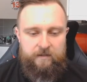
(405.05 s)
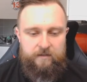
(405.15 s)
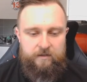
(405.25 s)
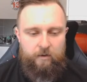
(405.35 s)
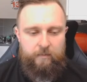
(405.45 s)

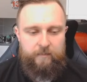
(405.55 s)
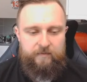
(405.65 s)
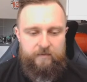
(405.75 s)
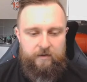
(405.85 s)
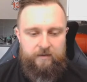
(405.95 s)
not when
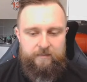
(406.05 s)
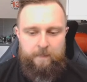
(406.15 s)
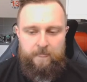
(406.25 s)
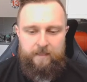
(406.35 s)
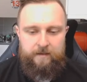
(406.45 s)
we've got
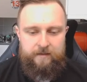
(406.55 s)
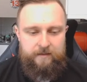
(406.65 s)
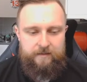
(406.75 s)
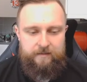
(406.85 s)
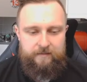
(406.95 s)

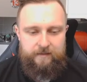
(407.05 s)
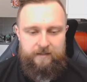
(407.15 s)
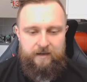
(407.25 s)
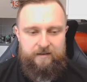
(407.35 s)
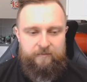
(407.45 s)
the
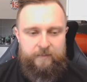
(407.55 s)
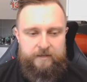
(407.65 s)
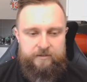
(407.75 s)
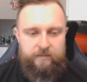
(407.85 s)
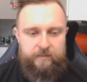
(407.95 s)
kind of
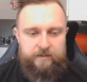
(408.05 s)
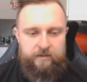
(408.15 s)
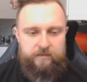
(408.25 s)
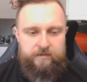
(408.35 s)
bench that we do.